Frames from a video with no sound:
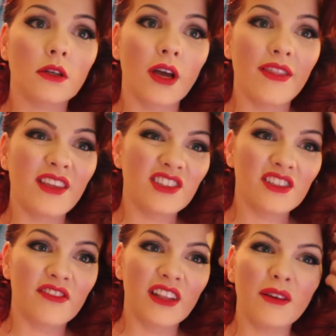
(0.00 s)
And then
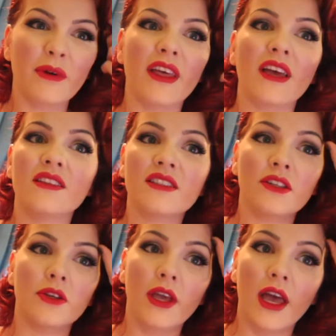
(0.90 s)
just fiddle with it until
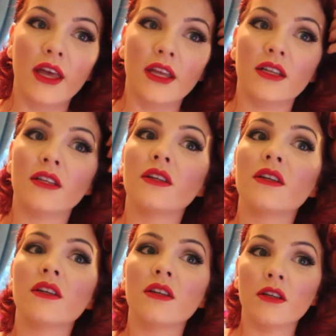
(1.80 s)
you get it
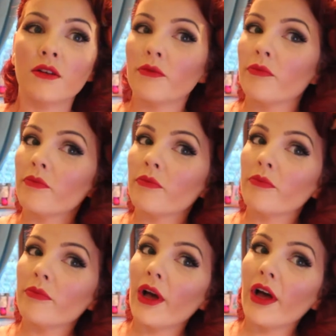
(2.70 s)

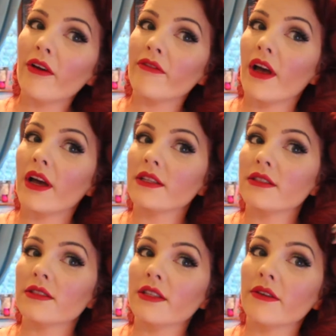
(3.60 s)
perfect,
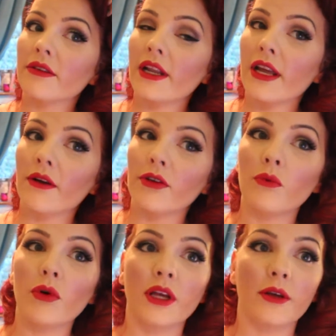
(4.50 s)
until you get it how you
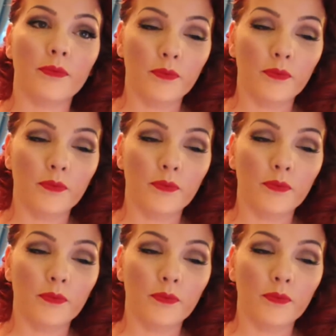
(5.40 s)
want it.